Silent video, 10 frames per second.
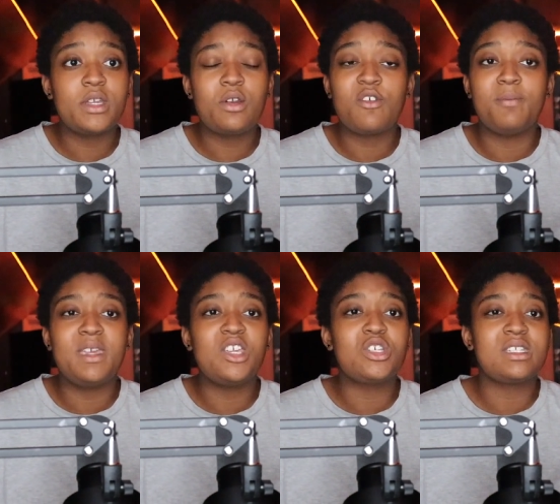year of
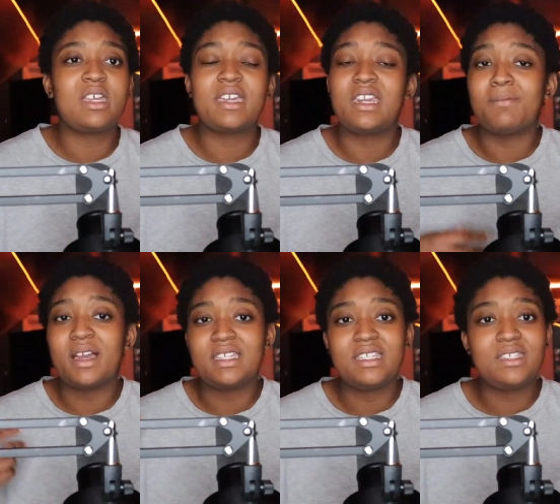me just not getting
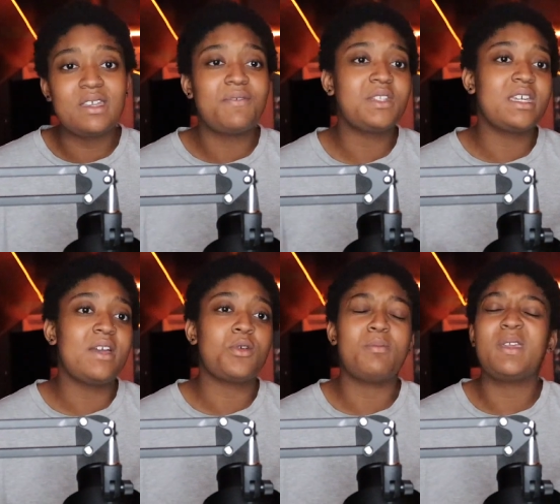my stuff
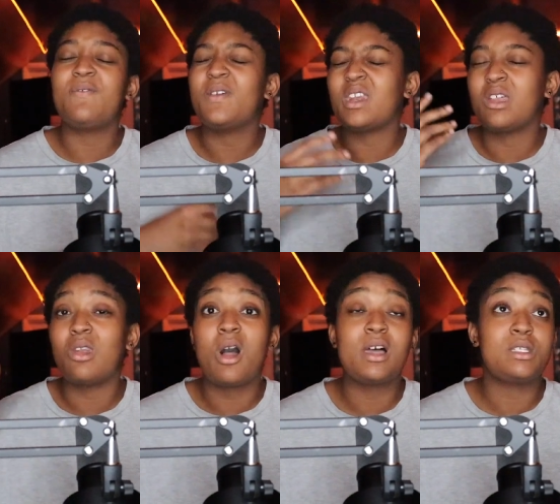together, me
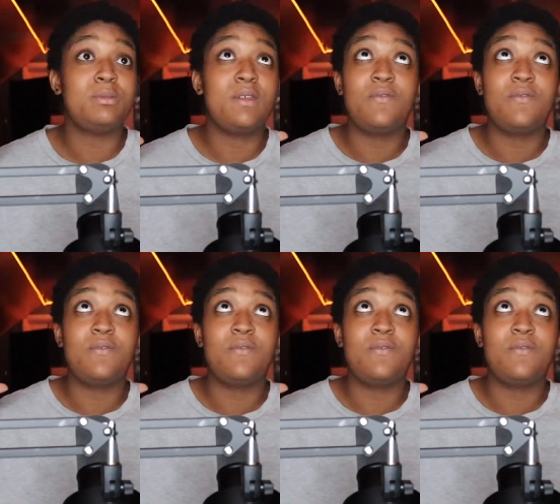feeling lost, me